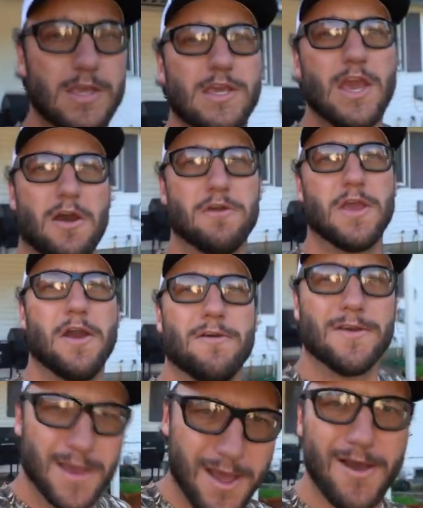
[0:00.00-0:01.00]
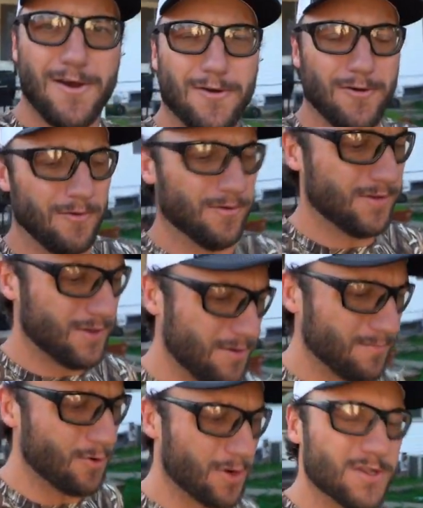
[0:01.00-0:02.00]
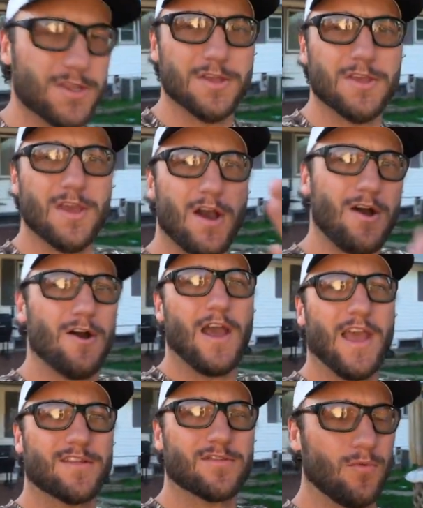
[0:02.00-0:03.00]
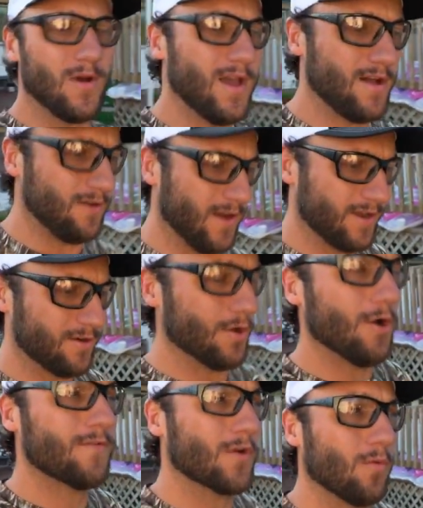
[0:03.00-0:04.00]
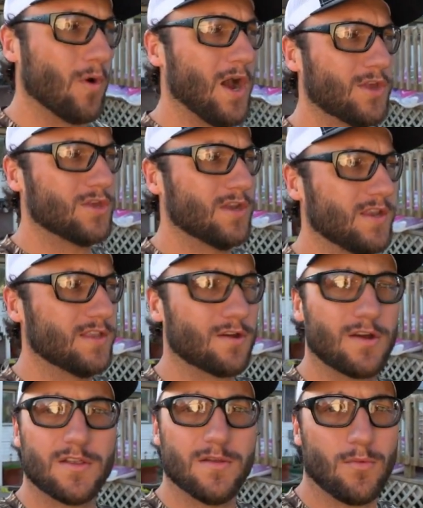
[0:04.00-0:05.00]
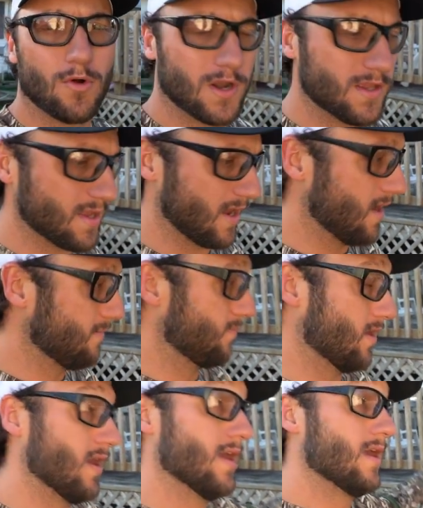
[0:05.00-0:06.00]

Yo, yo, yo! Good morning to y'all as well. I don't know if you're watching it during the morning time, but